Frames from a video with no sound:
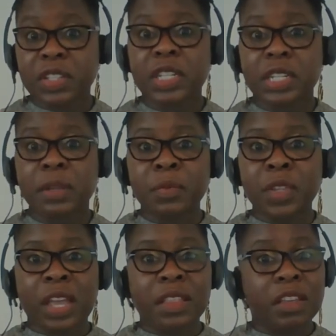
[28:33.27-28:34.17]
city,
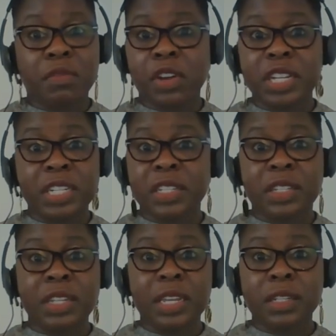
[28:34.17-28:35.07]
and they're very
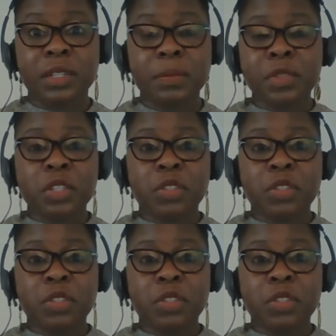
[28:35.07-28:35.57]
distinct.